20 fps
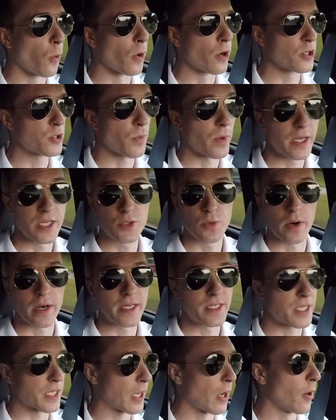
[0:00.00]

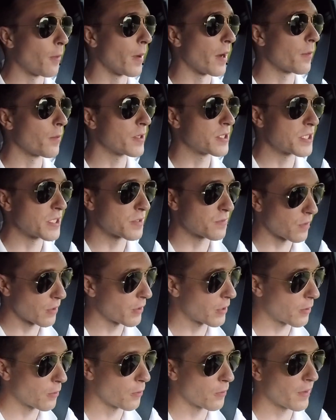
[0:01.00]
2020 Tacoma, which is
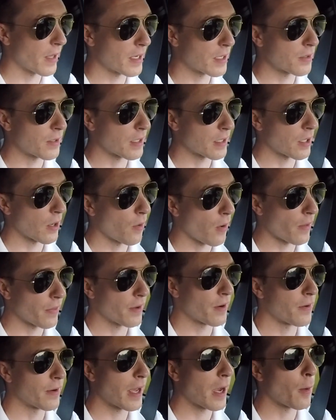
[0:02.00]
really cool that you can go on
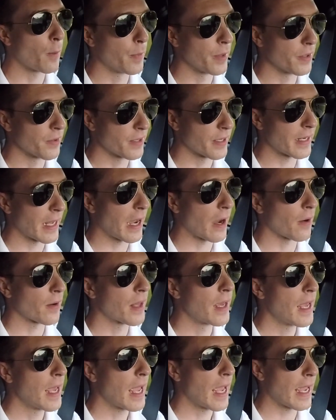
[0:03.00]
there now, build it out,
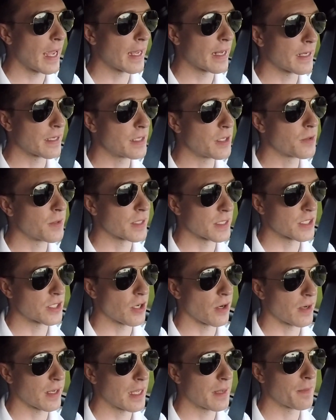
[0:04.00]
and you can
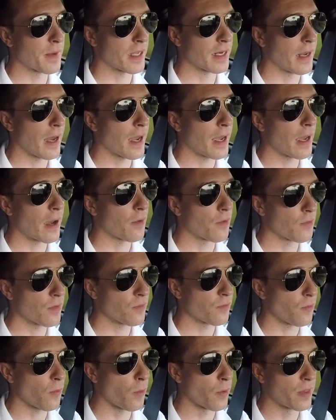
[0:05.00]
start keeping an eye out
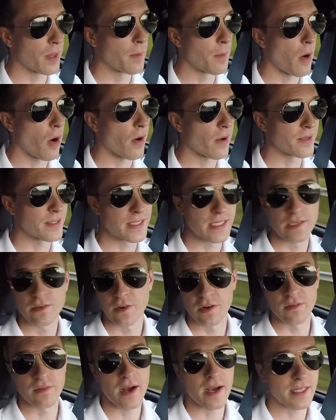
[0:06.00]
for them on
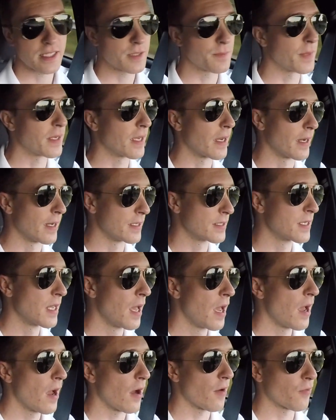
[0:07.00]
dealer lots, because
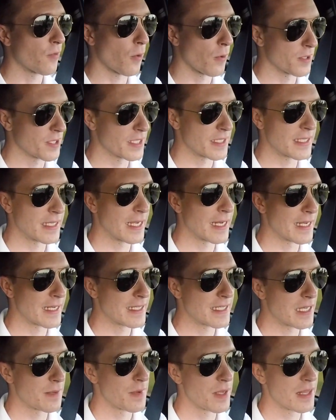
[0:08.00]
of course it's
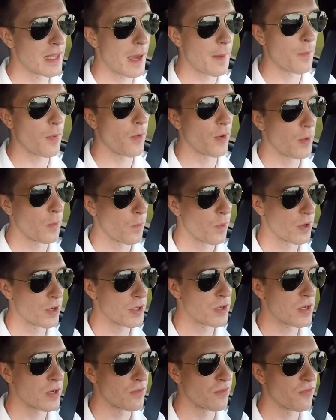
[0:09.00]
getting to be that point where
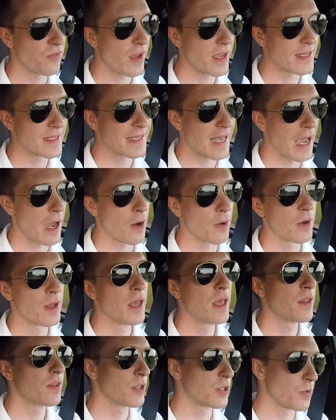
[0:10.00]
you can phase out
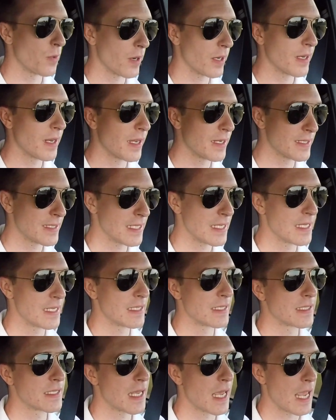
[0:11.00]
the
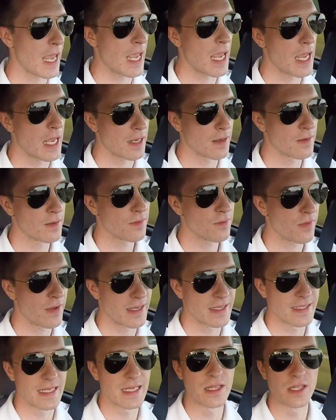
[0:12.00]
2019s and
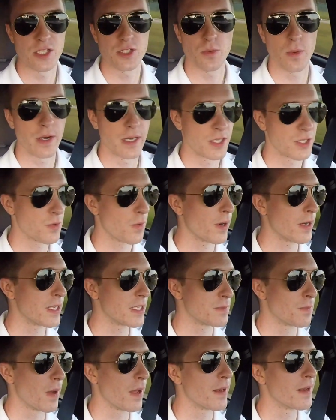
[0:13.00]
phase in the
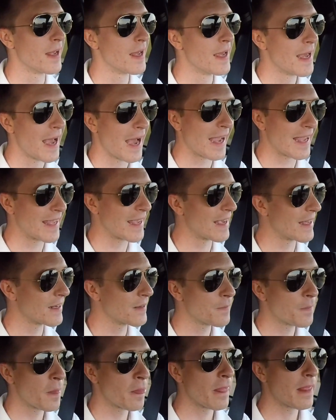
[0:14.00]
2020s. But
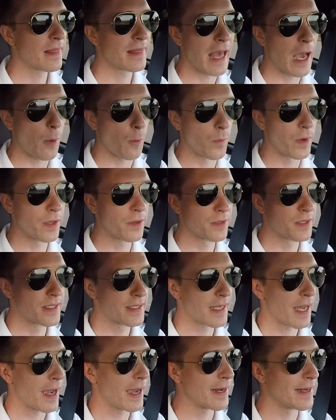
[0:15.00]
again, that wheel
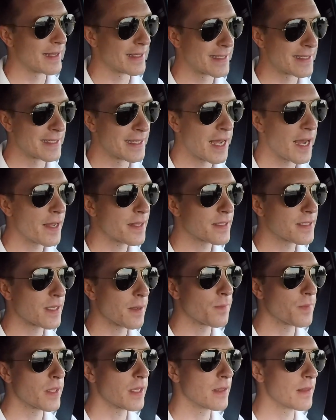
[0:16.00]
design is not
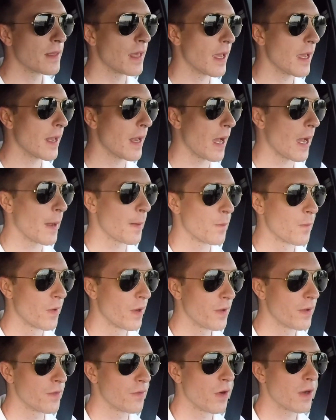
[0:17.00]
something that I'm
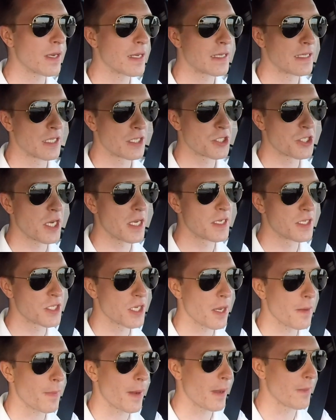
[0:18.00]
really looking to
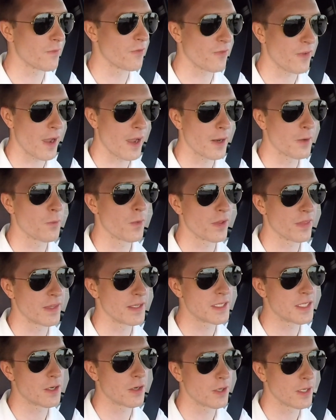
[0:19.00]
change up. I'm fine with
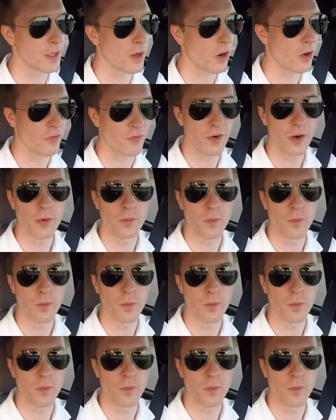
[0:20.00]
the TRD off-road